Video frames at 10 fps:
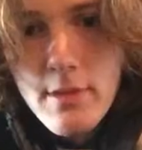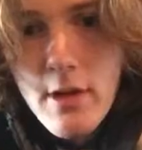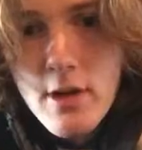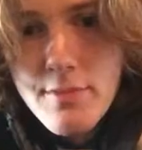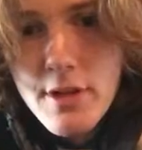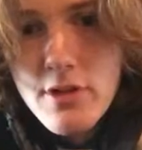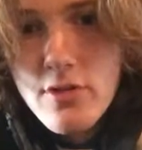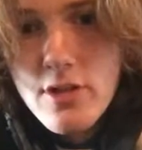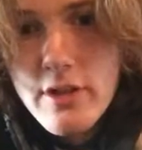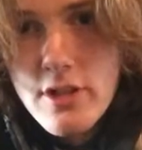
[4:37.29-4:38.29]
Yes, but it
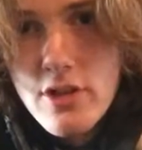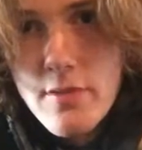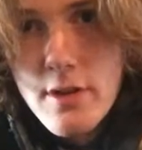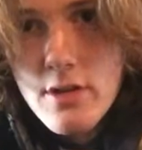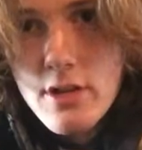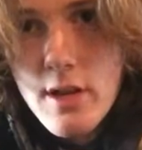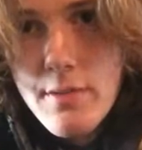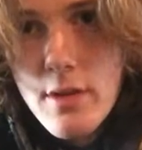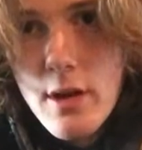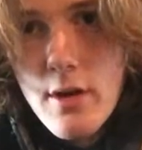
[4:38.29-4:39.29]
turns out it's going to be on
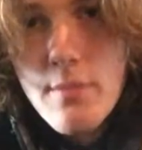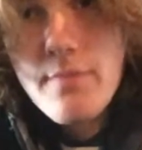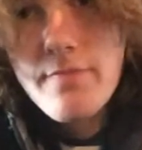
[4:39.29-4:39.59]
top of there.